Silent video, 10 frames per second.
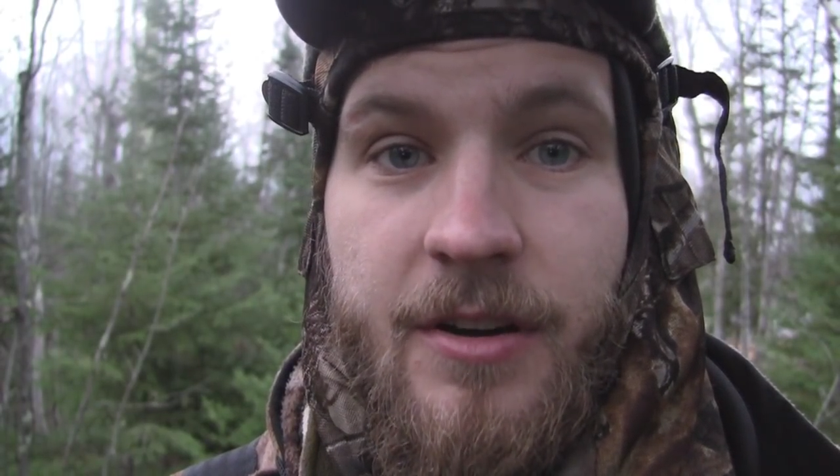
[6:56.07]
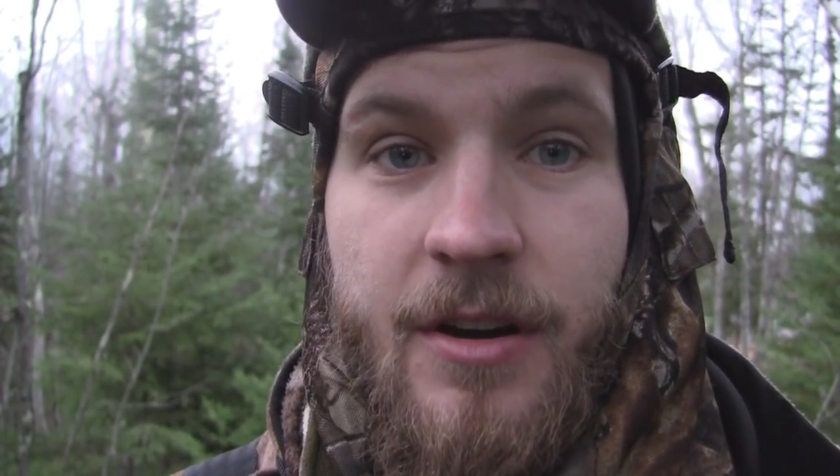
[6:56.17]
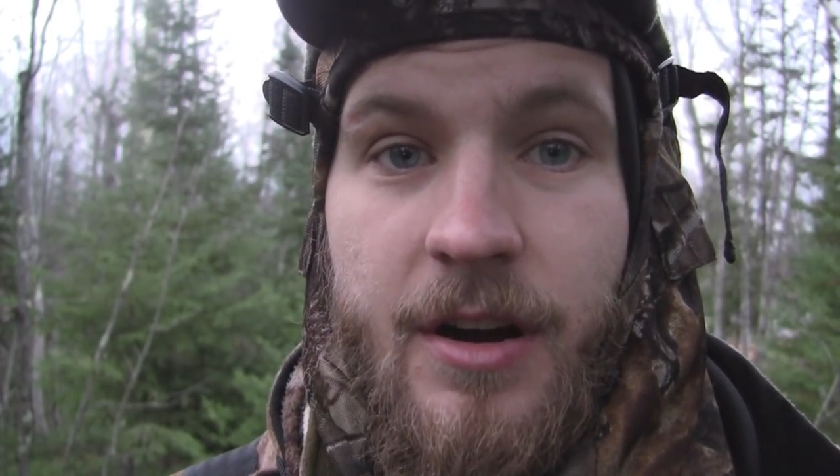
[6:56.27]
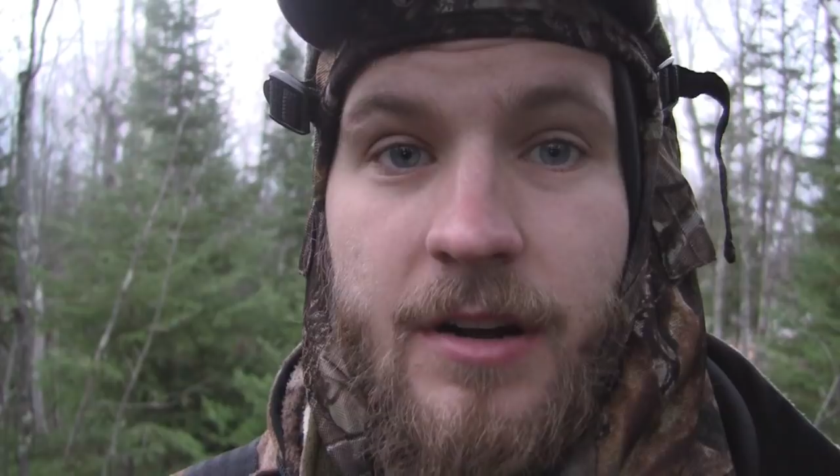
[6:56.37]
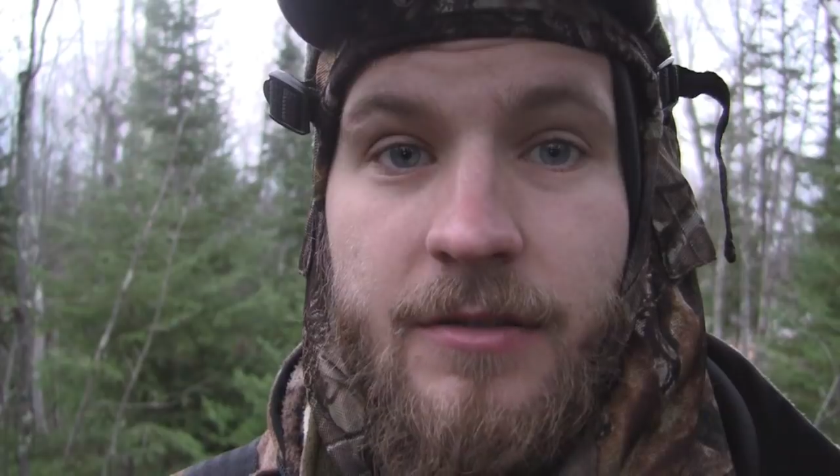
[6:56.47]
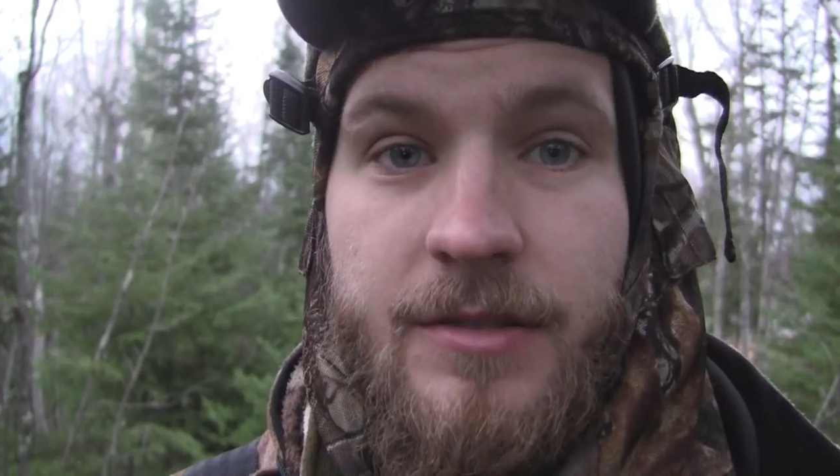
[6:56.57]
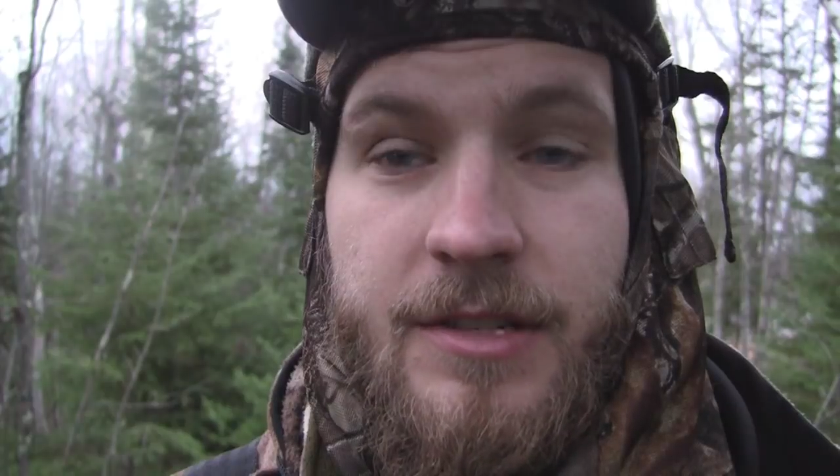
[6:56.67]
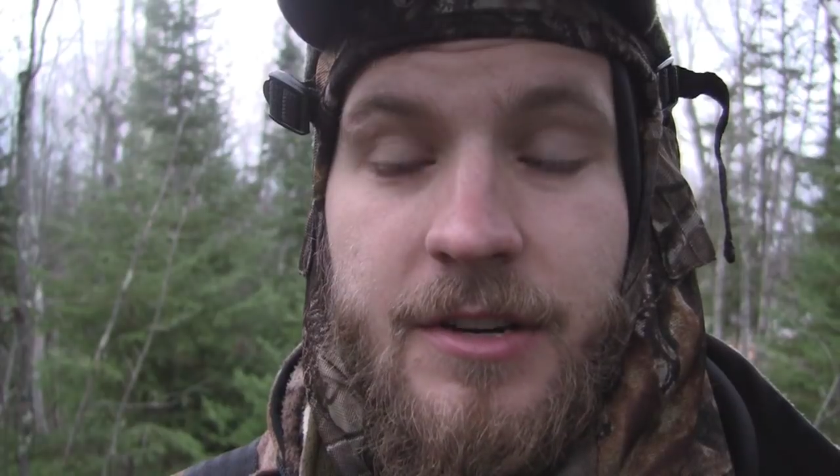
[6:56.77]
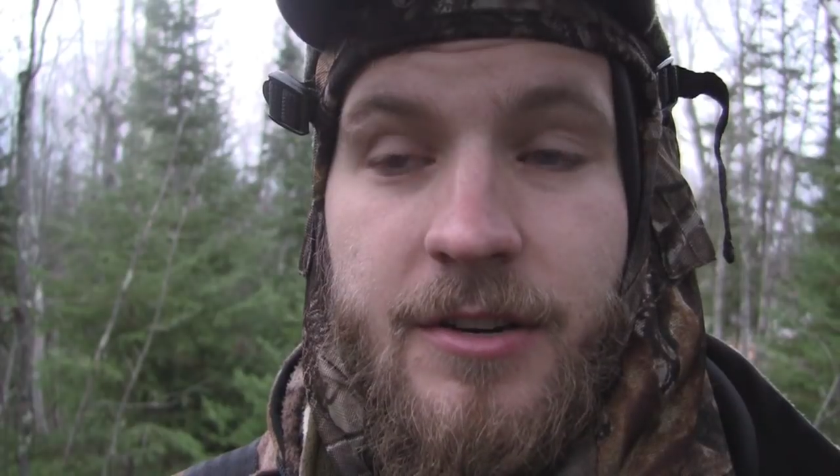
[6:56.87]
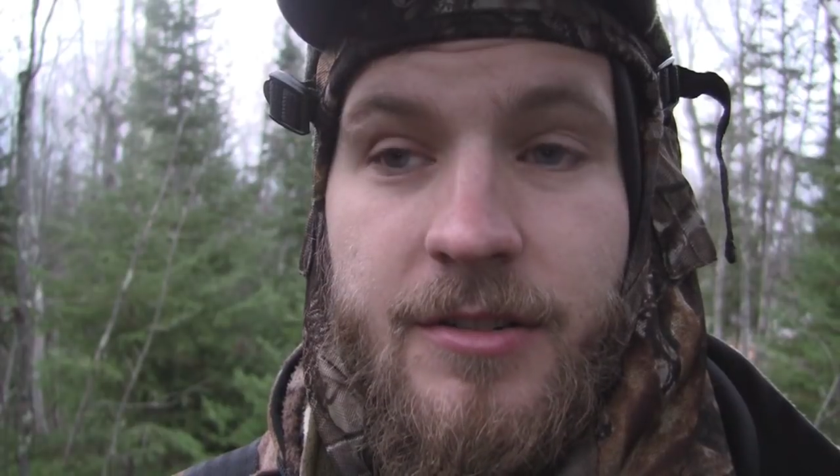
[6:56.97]
in our house
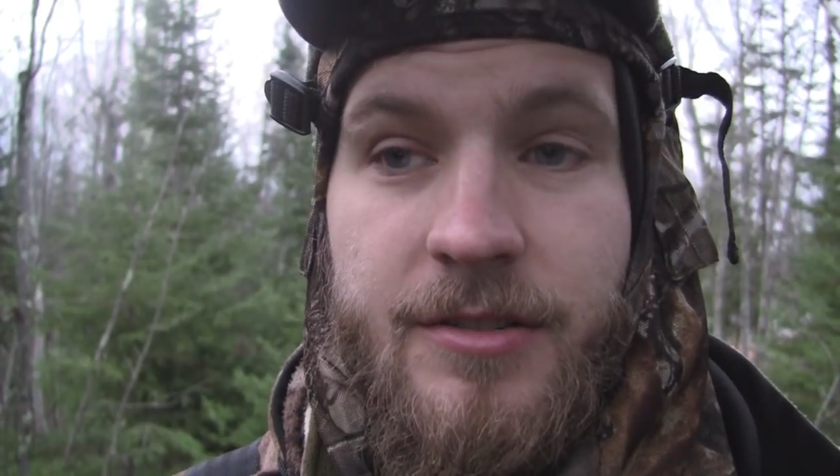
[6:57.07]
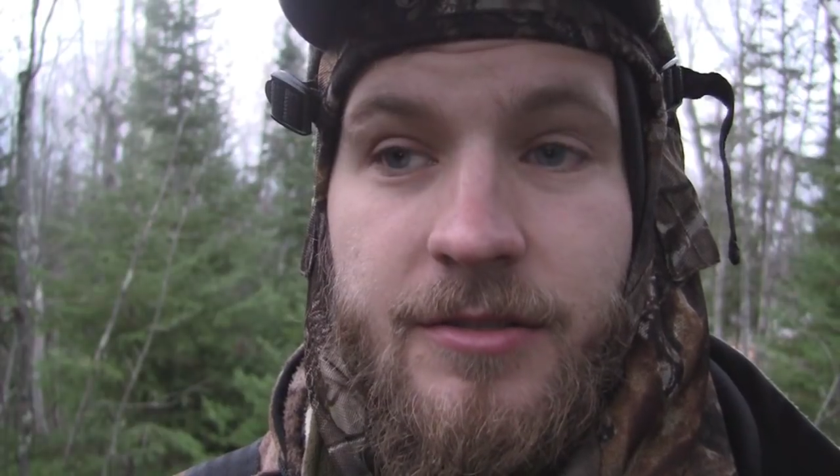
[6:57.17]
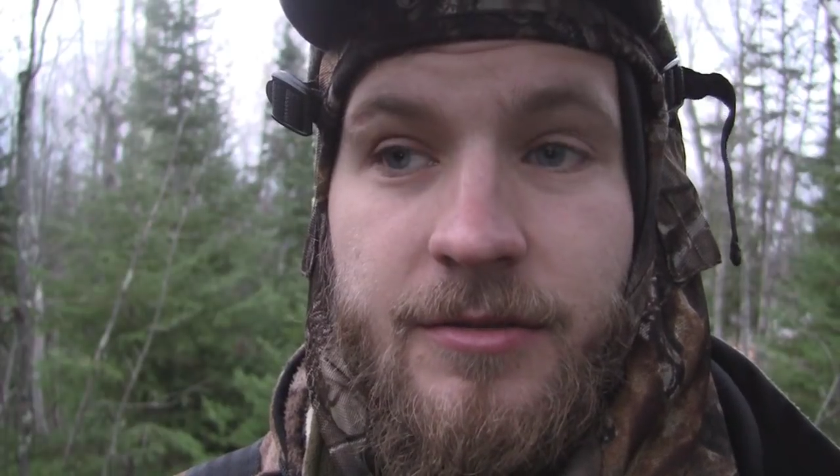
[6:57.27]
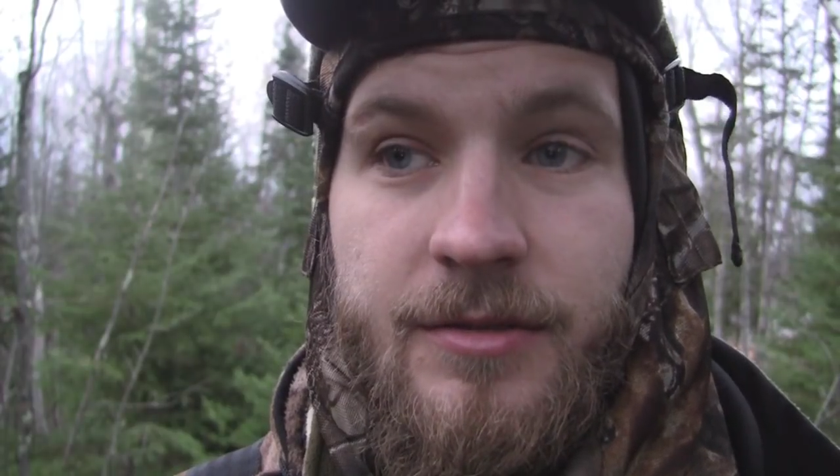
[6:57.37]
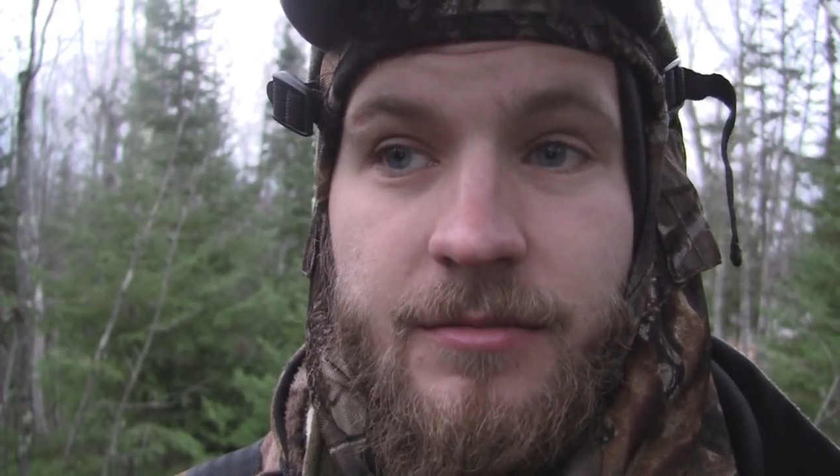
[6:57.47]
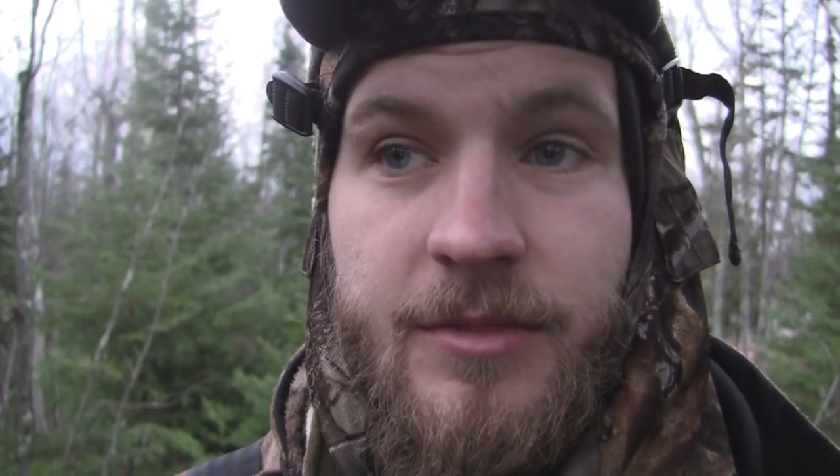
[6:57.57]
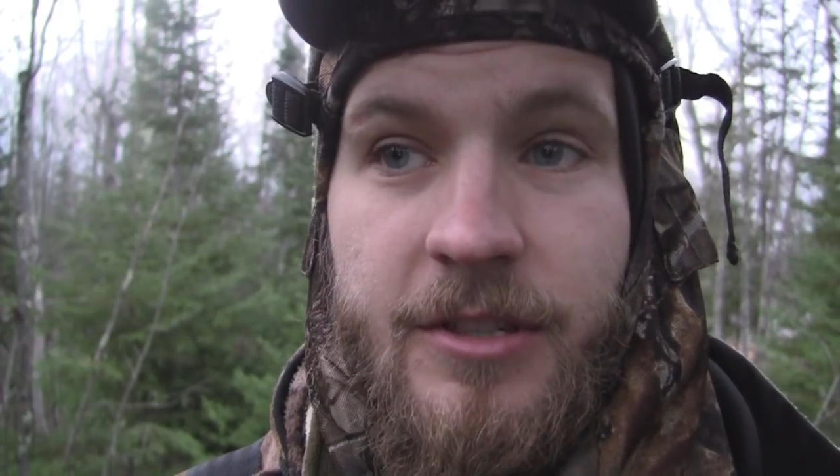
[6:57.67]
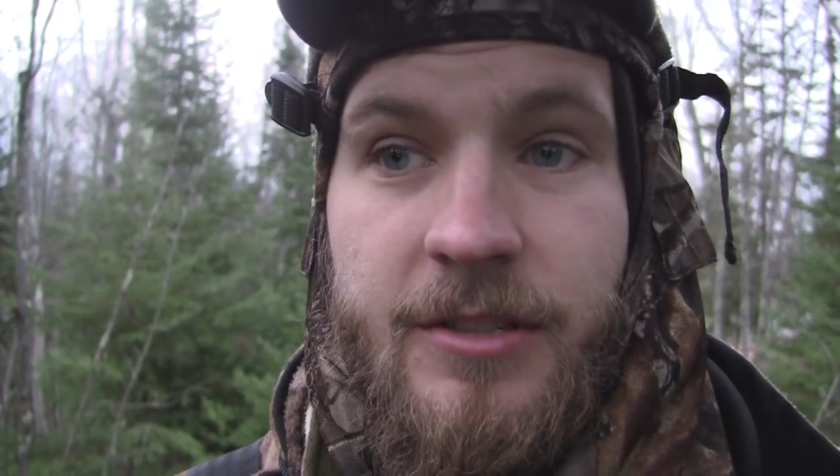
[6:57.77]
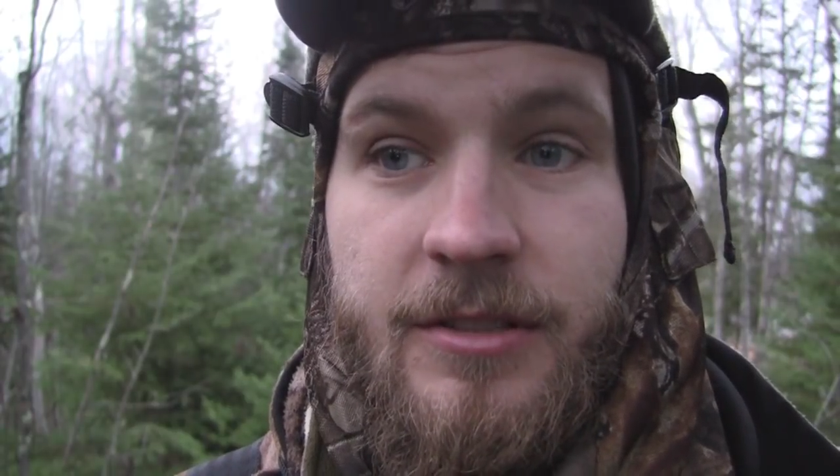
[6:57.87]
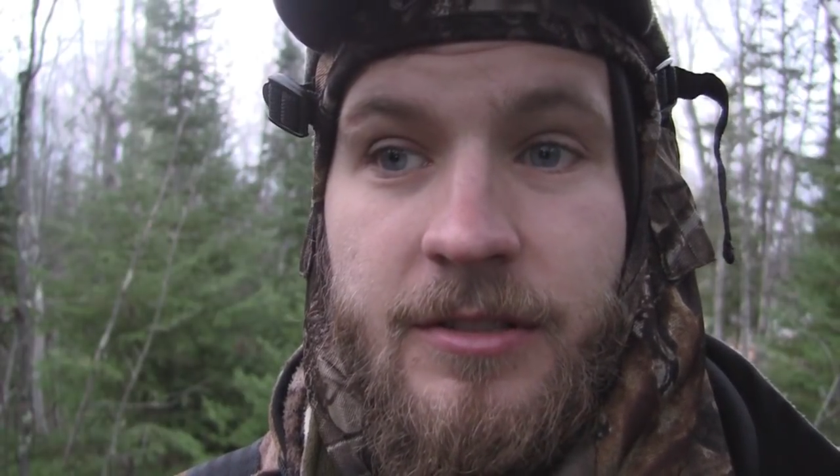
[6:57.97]
here soon, but